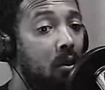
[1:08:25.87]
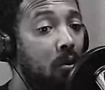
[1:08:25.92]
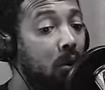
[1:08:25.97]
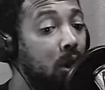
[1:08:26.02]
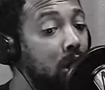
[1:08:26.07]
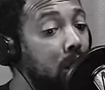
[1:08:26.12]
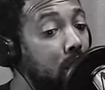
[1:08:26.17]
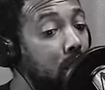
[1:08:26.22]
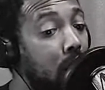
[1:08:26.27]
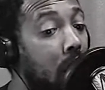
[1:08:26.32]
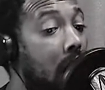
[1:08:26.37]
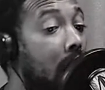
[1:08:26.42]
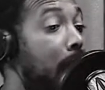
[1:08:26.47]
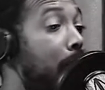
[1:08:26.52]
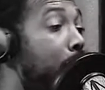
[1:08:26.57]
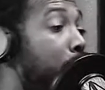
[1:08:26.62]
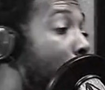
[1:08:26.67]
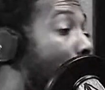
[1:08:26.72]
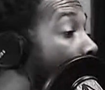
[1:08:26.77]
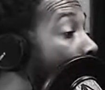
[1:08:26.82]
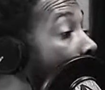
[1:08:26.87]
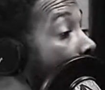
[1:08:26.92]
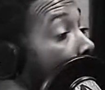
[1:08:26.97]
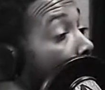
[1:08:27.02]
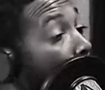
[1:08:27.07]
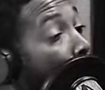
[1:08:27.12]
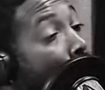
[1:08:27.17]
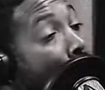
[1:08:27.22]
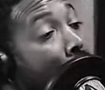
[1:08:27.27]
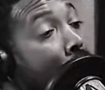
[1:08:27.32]
We just gotta pray,
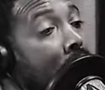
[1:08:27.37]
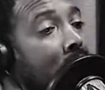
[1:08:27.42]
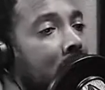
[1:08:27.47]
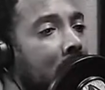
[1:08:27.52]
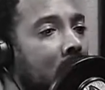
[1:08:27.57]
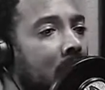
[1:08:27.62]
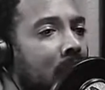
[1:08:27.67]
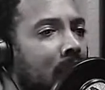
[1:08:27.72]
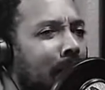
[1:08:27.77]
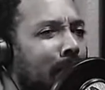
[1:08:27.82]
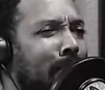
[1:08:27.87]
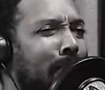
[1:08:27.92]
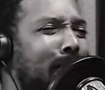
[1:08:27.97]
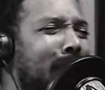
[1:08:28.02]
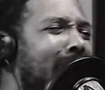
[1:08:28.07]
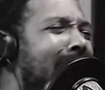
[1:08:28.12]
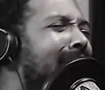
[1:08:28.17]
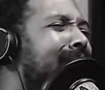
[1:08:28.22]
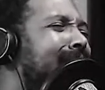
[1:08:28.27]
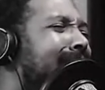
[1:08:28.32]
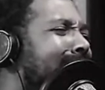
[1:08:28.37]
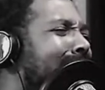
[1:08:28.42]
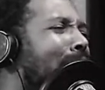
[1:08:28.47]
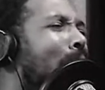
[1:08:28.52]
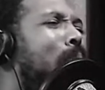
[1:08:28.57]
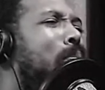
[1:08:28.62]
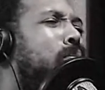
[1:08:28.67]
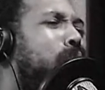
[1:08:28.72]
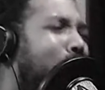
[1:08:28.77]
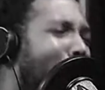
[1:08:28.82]
man. Man,
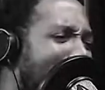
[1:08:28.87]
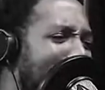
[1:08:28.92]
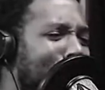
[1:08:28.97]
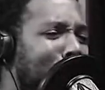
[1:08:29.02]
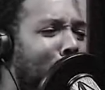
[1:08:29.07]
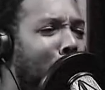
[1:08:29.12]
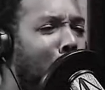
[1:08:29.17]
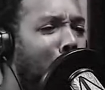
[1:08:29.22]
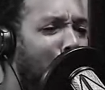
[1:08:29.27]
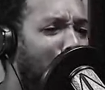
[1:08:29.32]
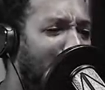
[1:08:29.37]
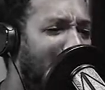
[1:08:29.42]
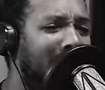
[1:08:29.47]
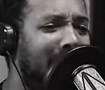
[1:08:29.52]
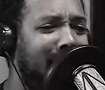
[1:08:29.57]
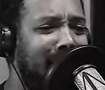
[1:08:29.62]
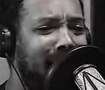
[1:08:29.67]
nigga, pray for what?